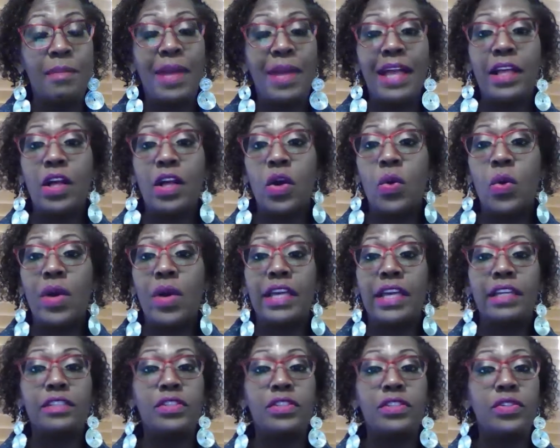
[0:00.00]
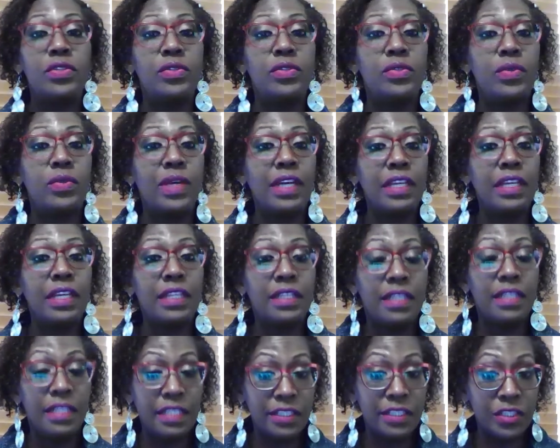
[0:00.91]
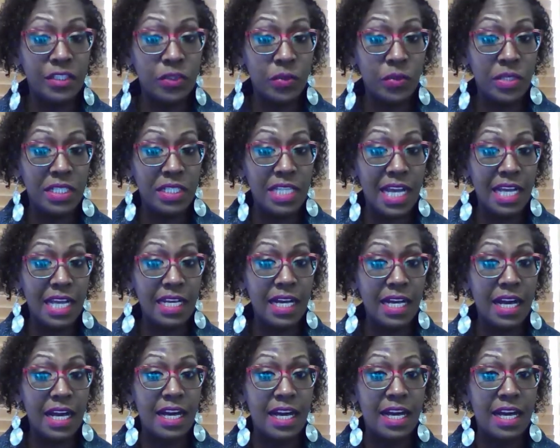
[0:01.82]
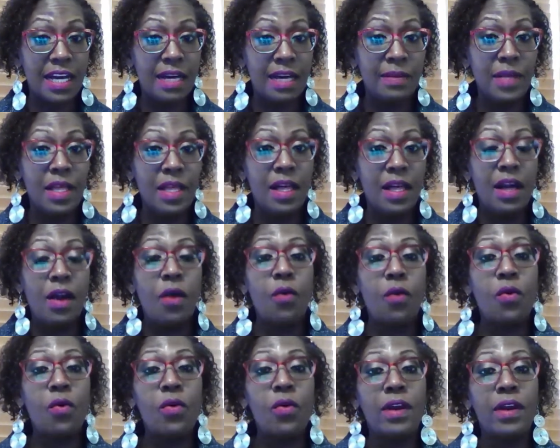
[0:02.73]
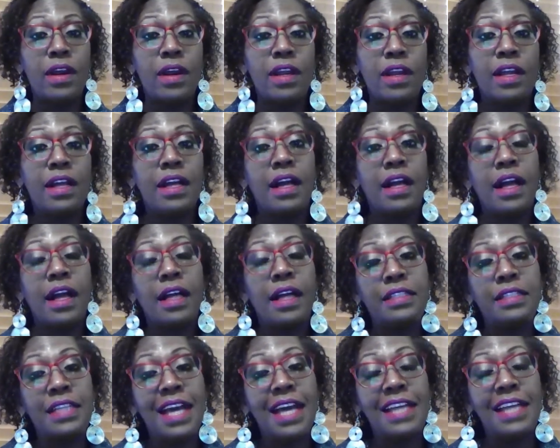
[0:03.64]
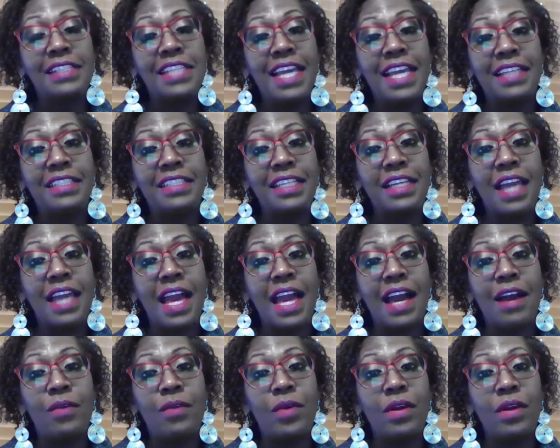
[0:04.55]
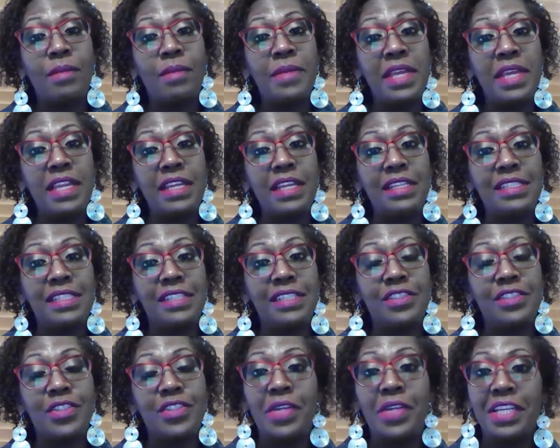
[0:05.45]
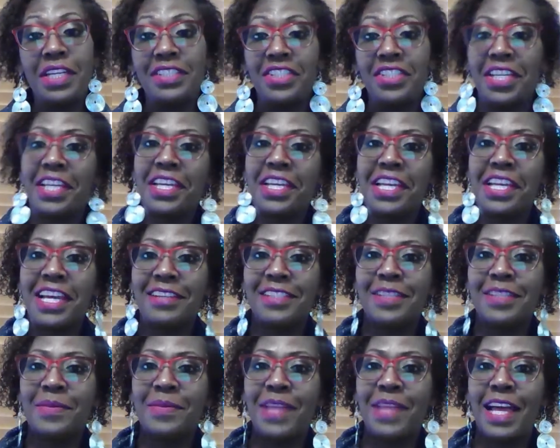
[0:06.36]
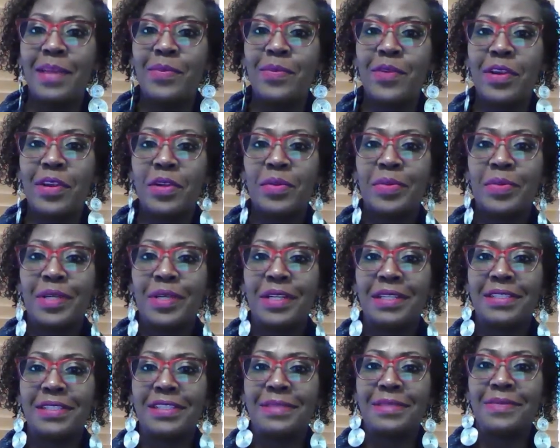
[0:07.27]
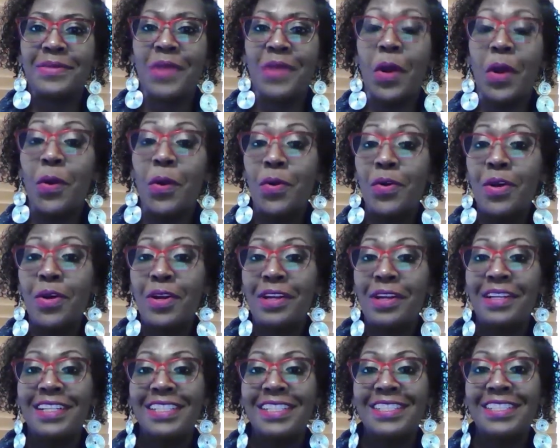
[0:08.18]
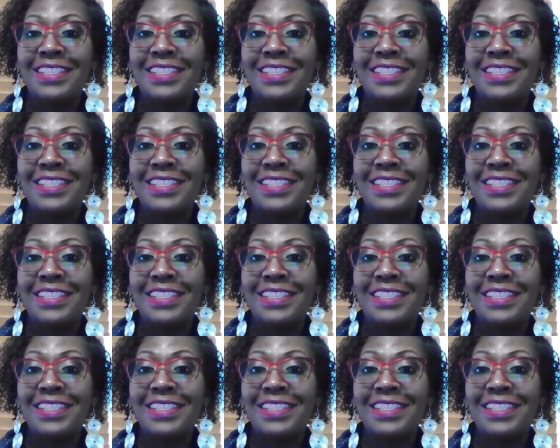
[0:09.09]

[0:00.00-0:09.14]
by going to history.com or contacting our media center and checking out some library books, or